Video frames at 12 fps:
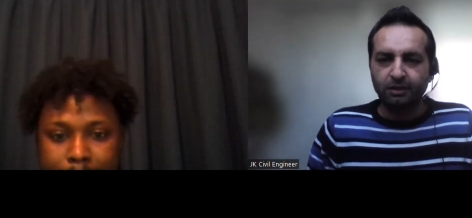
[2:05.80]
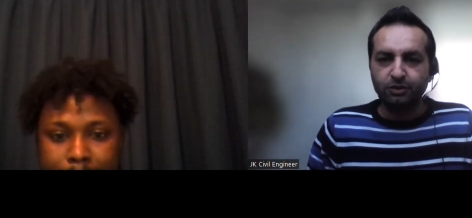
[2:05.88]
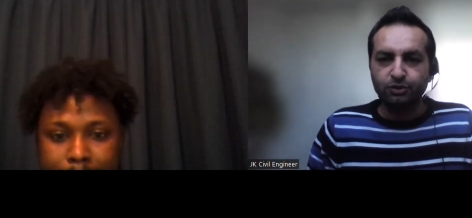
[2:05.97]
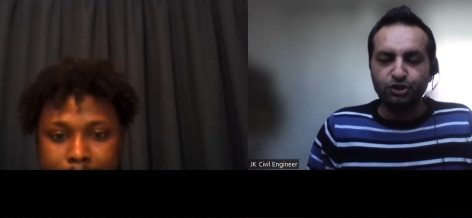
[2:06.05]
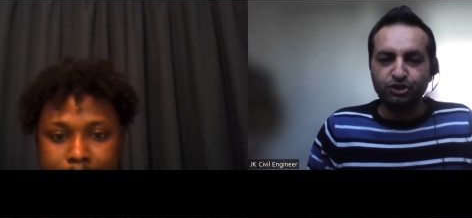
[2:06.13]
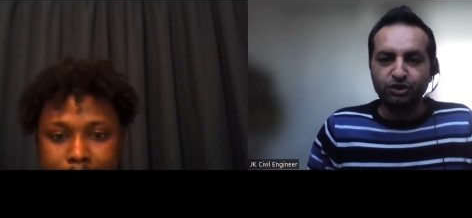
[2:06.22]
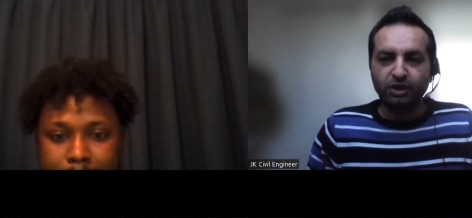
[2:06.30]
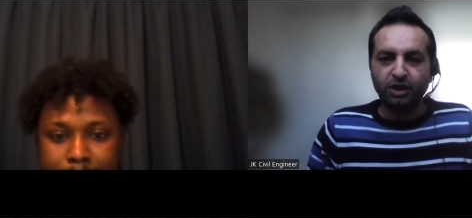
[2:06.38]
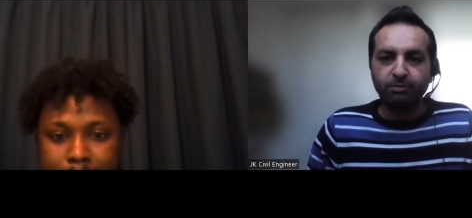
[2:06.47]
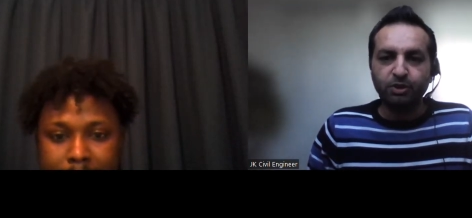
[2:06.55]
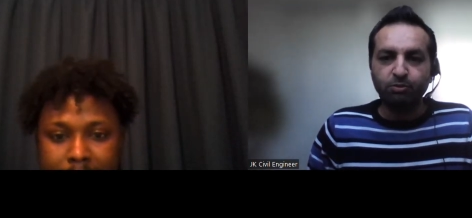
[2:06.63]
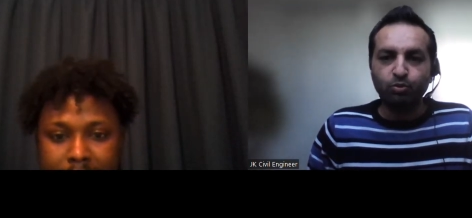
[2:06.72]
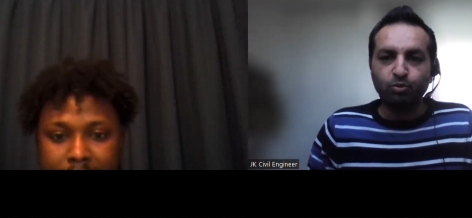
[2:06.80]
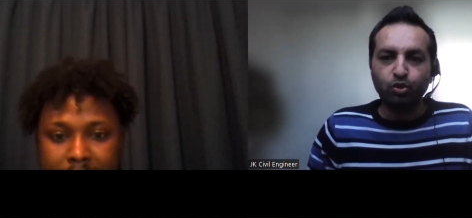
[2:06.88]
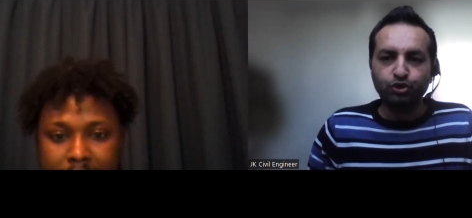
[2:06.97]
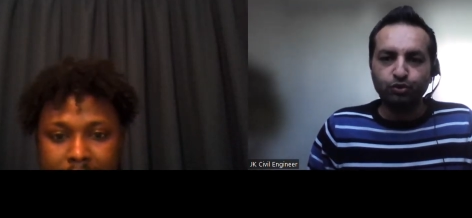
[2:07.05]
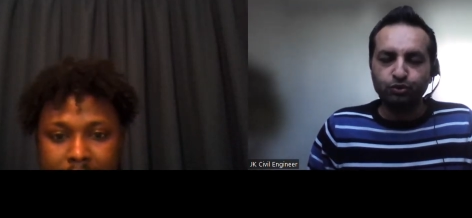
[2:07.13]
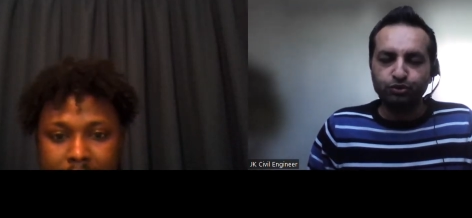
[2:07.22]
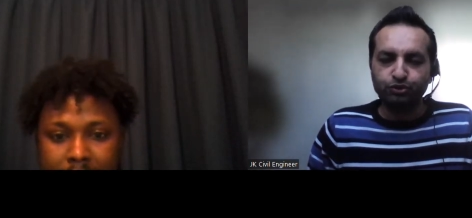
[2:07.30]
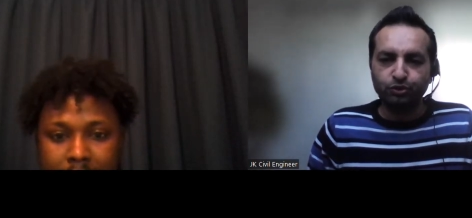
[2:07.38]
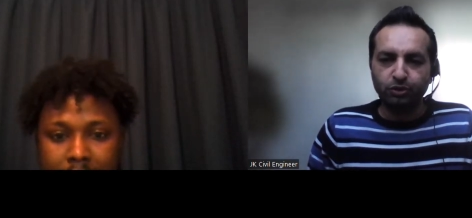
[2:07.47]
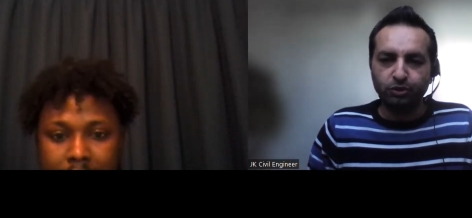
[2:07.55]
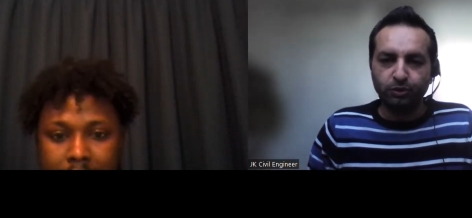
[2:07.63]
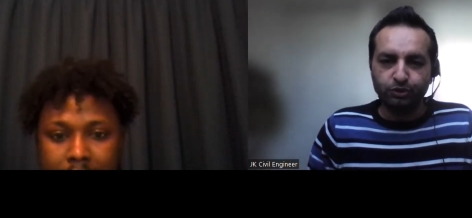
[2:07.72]
Speaker 1: Can
Speaker 2: you describe the modules
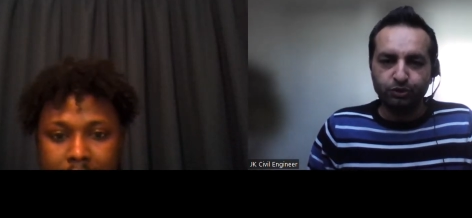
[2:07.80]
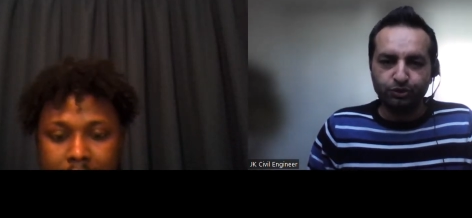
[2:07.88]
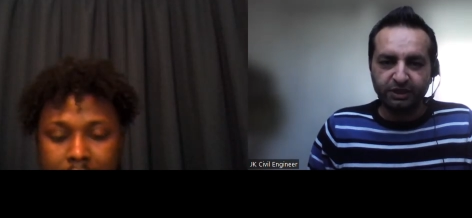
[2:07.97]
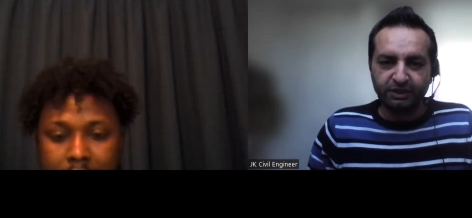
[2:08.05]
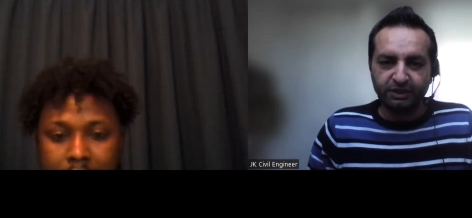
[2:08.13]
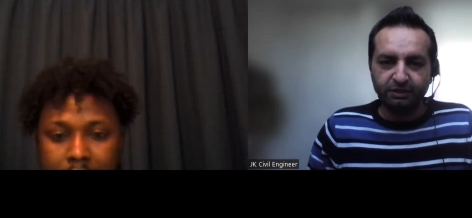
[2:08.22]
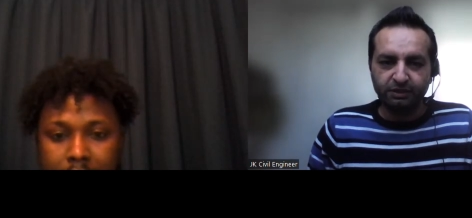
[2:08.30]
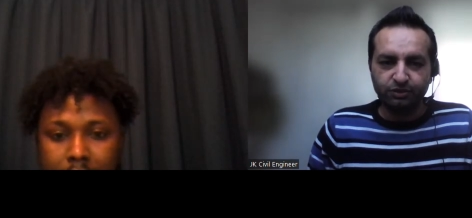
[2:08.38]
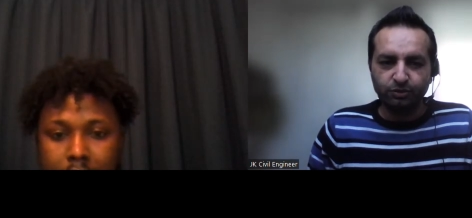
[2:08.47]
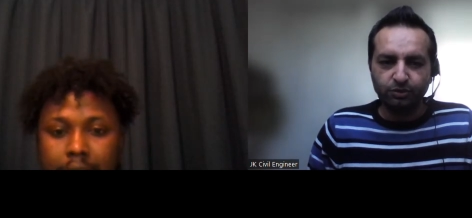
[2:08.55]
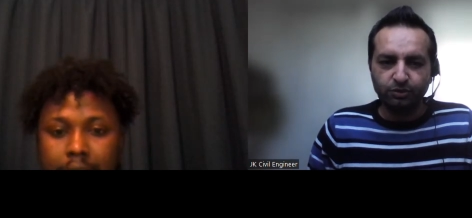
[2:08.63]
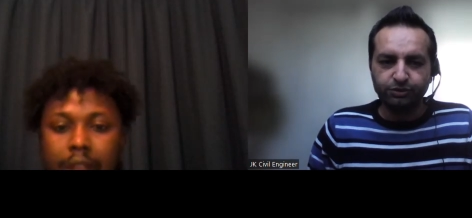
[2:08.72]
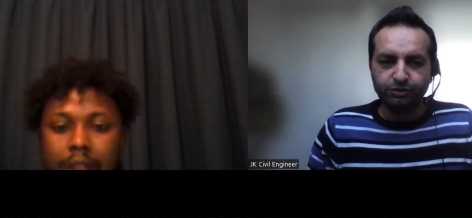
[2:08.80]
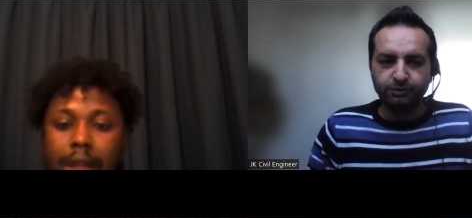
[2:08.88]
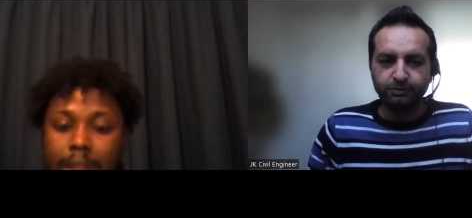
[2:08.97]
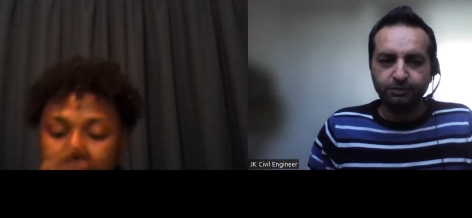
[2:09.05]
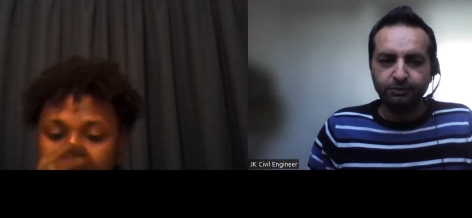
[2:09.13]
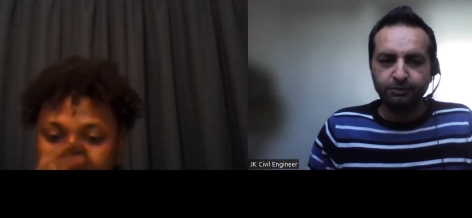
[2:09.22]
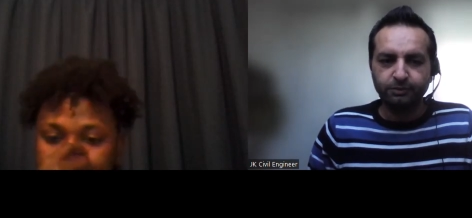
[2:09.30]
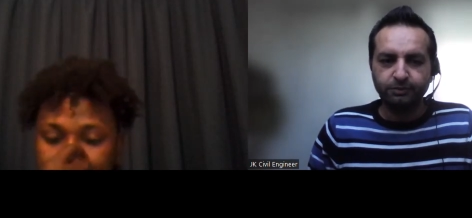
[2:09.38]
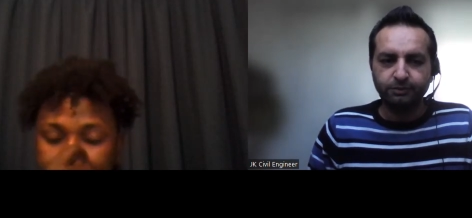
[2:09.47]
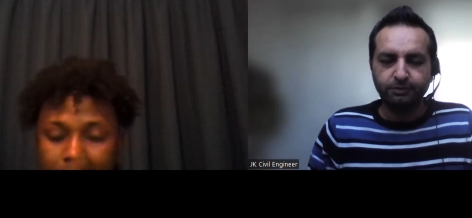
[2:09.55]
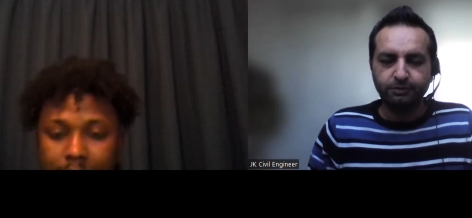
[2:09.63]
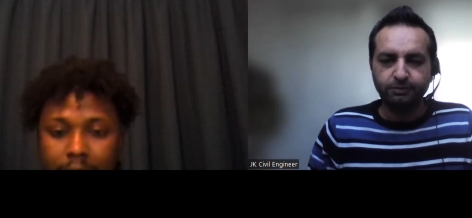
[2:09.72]
you're going to study in this course?
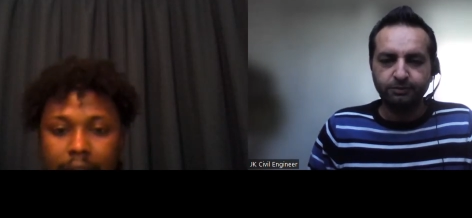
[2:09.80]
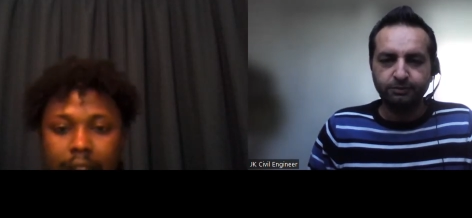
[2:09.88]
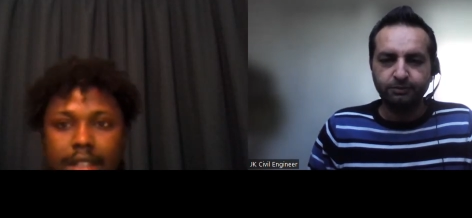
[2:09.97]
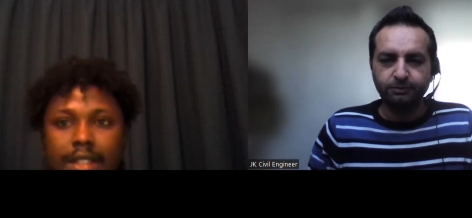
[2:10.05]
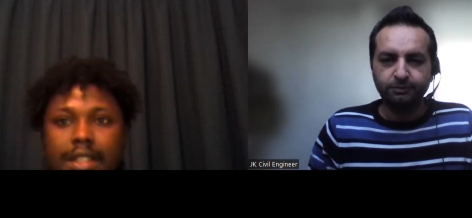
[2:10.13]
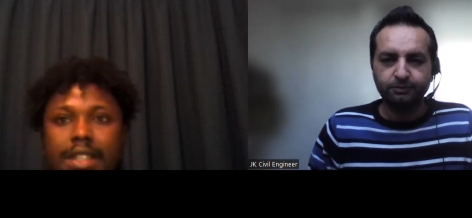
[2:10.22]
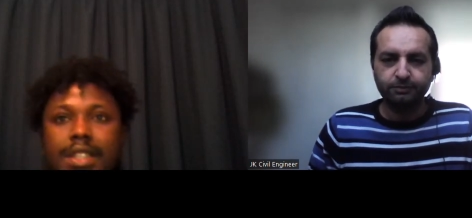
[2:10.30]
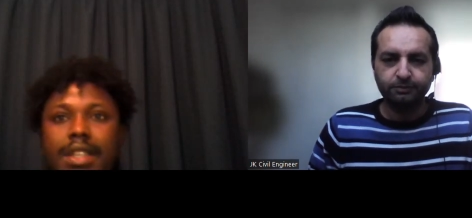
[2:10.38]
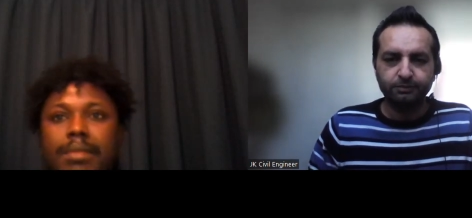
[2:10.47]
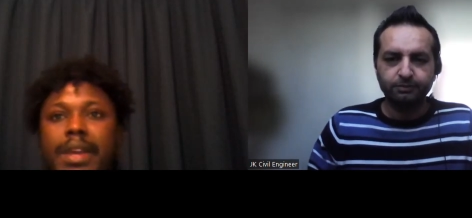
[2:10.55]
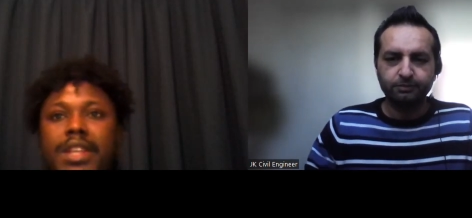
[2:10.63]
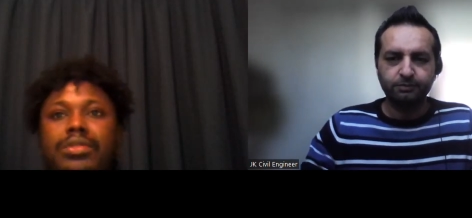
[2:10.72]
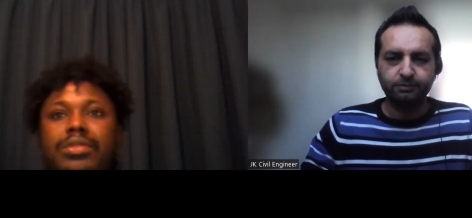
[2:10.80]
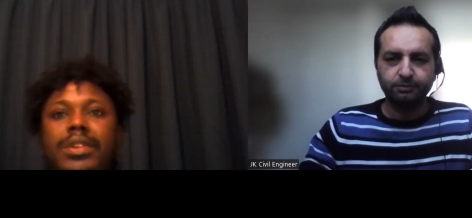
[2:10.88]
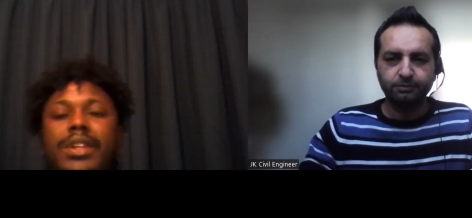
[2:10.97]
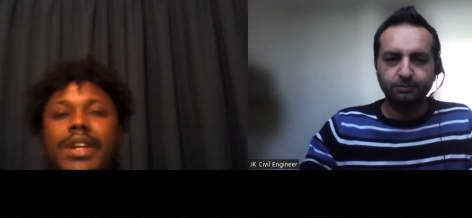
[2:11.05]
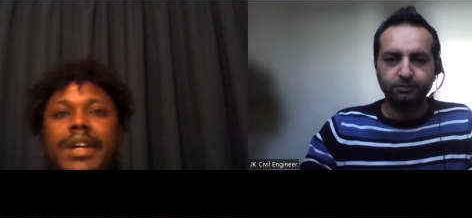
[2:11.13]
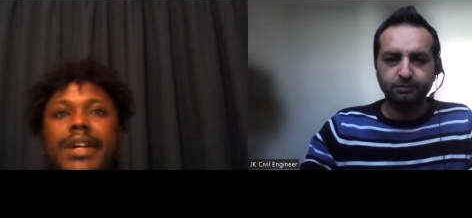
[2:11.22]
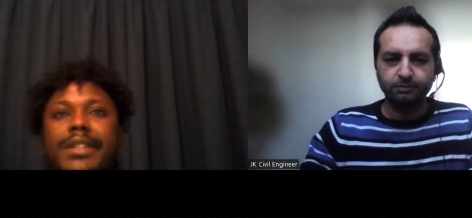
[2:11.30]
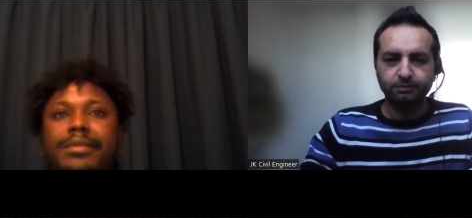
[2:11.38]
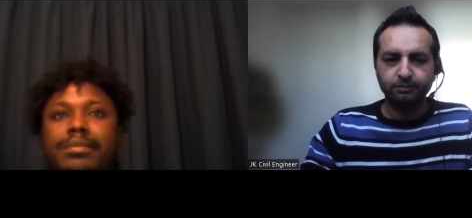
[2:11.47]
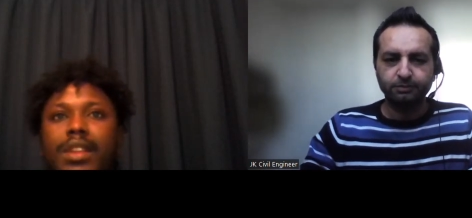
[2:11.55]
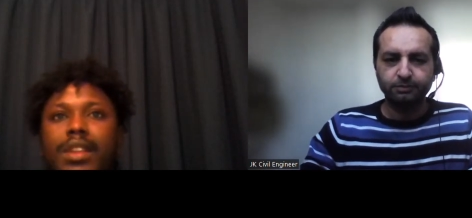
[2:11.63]
Speaker 1: Uh, this is based on uh,